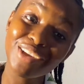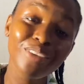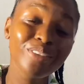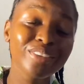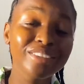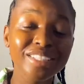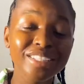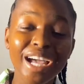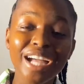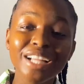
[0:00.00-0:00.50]

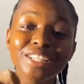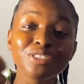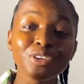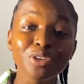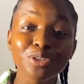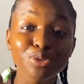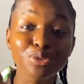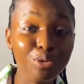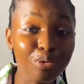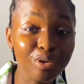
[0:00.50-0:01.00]
That
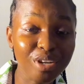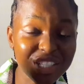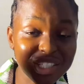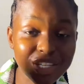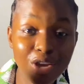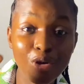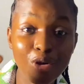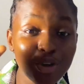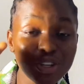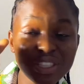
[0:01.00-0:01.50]
Dr.
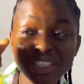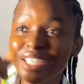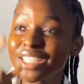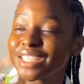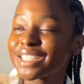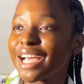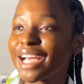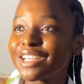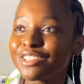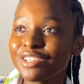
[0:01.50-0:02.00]
Rachel, only it.
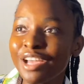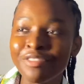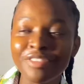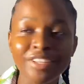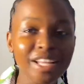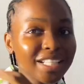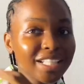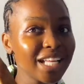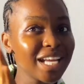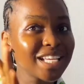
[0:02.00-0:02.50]
I feel
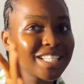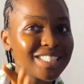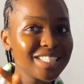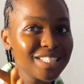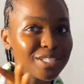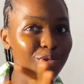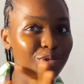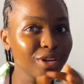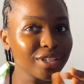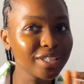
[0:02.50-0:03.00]
like that's the
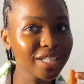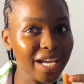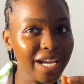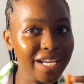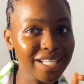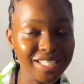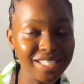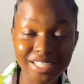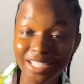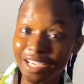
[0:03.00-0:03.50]
one that
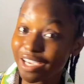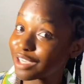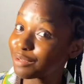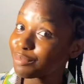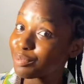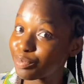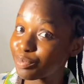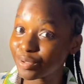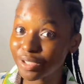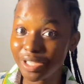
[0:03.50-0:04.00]
is shocking
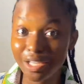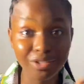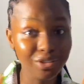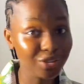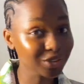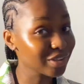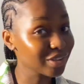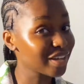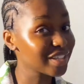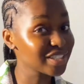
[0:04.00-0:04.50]
people now.
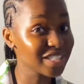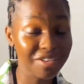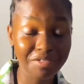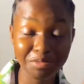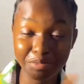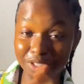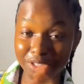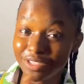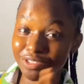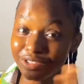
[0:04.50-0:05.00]
Dr. Rachel.
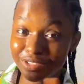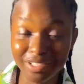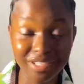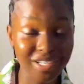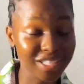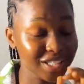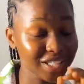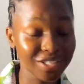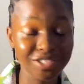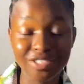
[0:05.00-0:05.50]
Everybody, Dr.
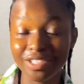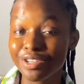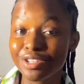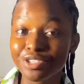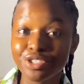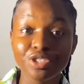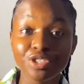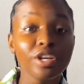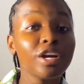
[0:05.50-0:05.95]
Rachel, Dr. Rachel.